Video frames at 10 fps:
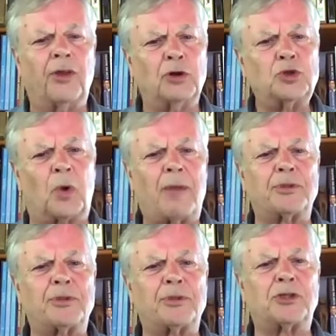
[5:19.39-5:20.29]
Those were
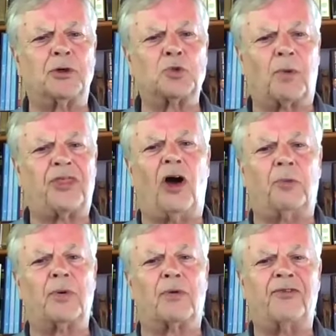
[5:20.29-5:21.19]
episodes where we
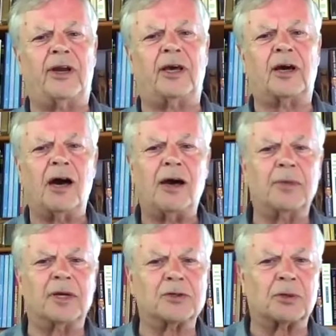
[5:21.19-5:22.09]
thought we were fighting
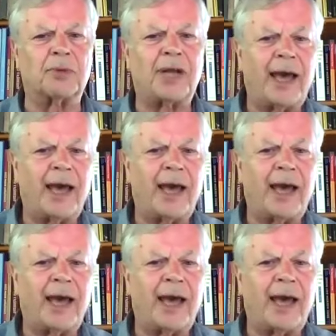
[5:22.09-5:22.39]
communism,